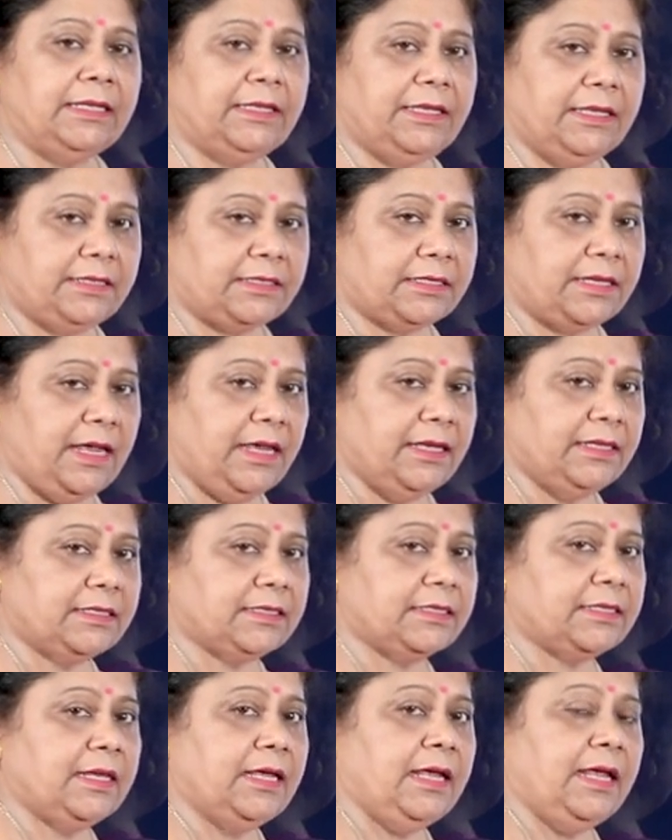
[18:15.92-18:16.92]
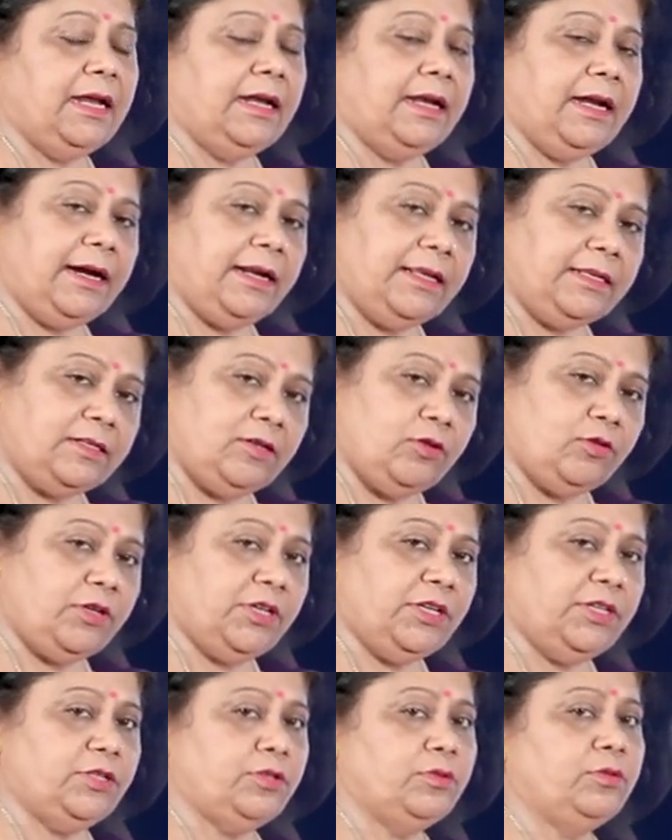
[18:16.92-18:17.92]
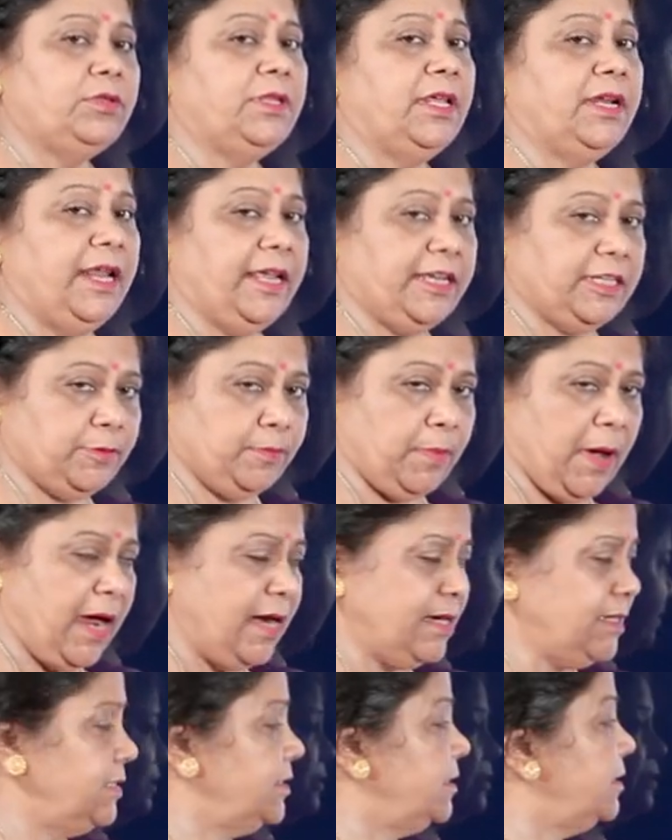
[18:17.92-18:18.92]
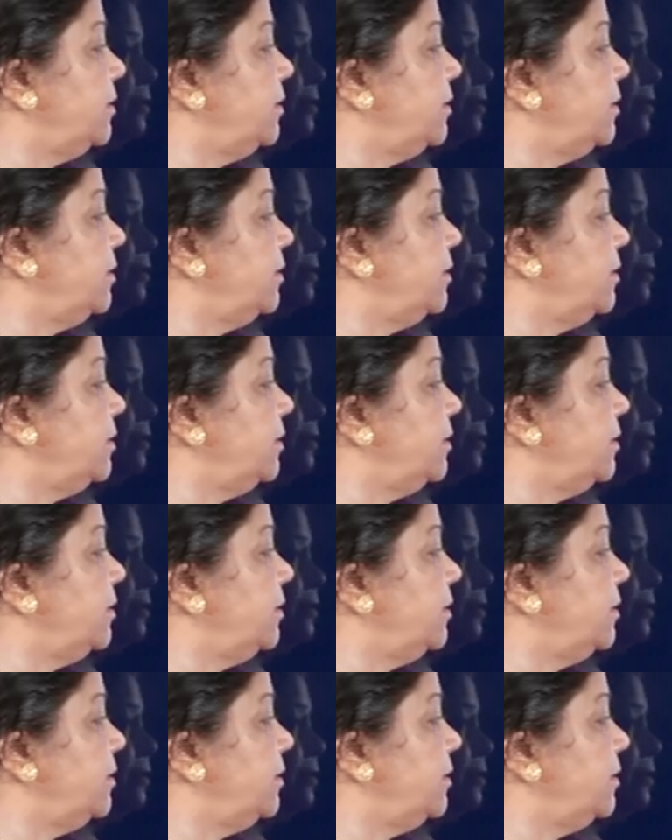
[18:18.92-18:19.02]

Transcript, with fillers: in this case. Let us look into the next part.